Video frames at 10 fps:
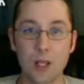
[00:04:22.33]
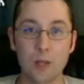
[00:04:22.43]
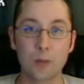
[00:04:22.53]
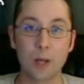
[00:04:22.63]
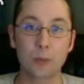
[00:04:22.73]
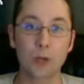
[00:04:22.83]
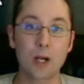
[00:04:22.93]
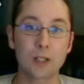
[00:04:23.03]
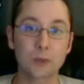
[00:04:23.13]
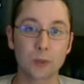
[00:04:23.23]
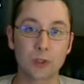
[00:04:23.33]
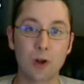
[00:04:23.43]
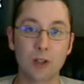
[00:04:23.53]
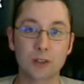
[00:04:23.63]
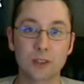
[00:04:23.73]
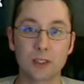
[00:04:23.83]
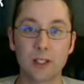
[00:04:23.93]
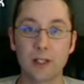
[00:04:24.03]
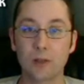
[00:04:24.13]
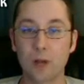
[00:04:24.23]
My prayers were
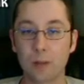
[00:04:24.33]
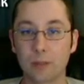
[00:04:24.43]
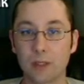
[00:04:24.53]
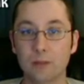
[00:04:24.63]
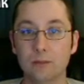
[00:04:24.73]
constantly interrupted